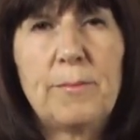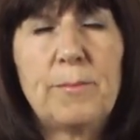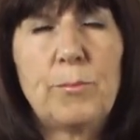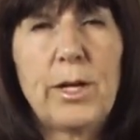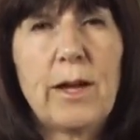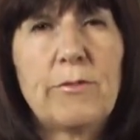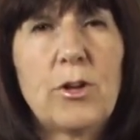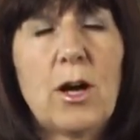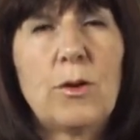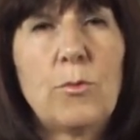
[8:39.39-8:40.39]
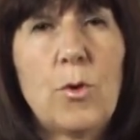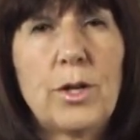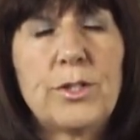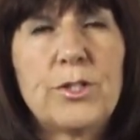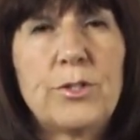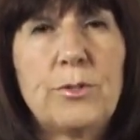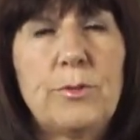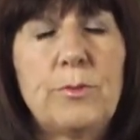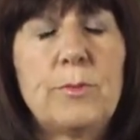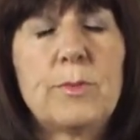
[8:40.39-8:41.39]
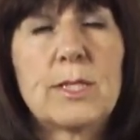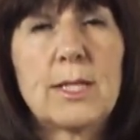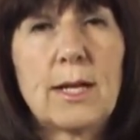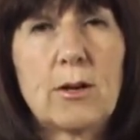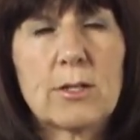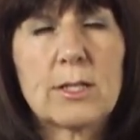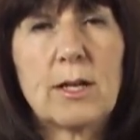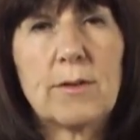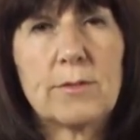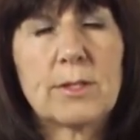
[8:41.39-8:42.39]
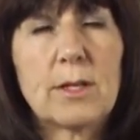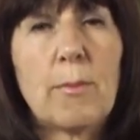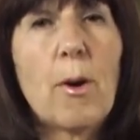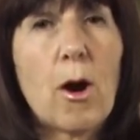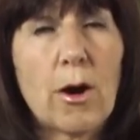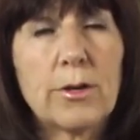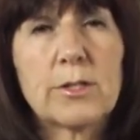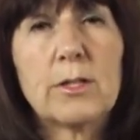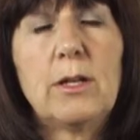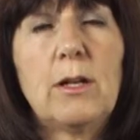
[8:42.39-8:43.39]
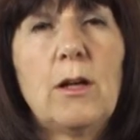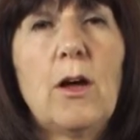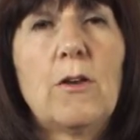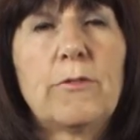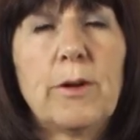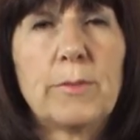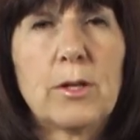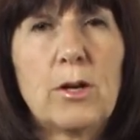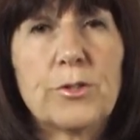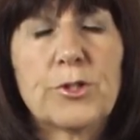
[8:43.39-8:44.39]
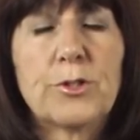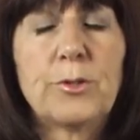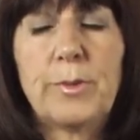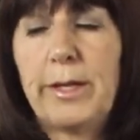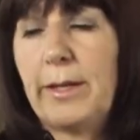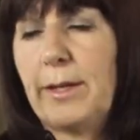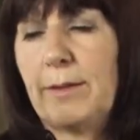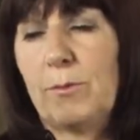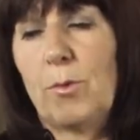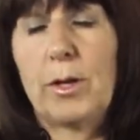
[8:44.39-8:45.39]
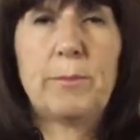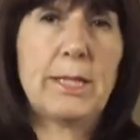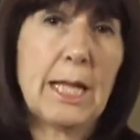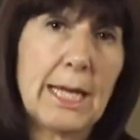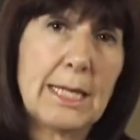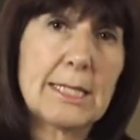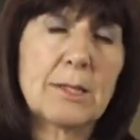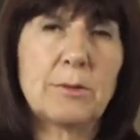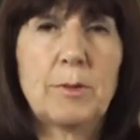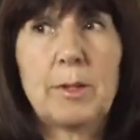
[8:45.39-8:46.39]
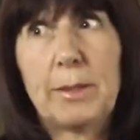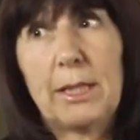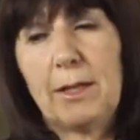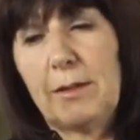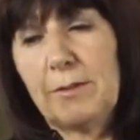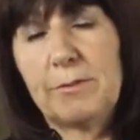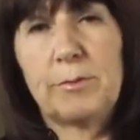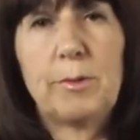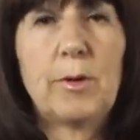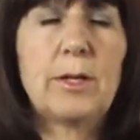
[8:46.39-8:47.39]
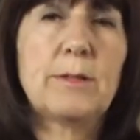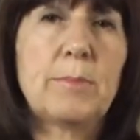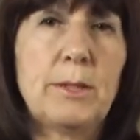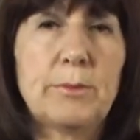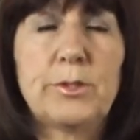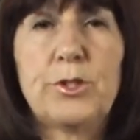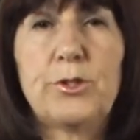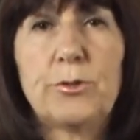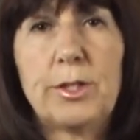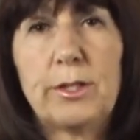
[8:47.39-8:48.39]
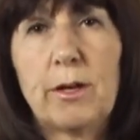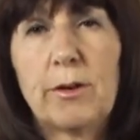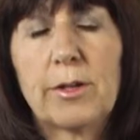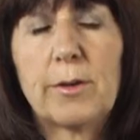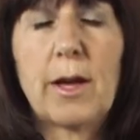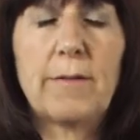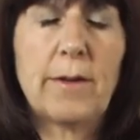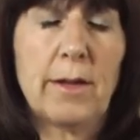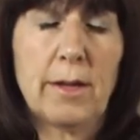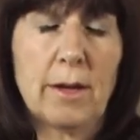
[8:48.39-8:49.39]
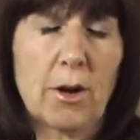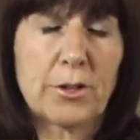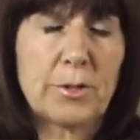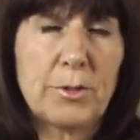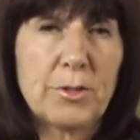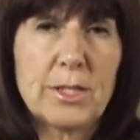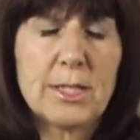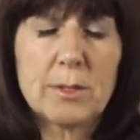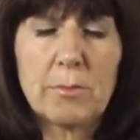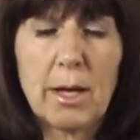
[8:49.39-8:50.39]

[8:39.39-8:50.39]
We have not wanted to set ourselves apart from the culture. We want to be liked, we want to be loved, we want people to join our communities.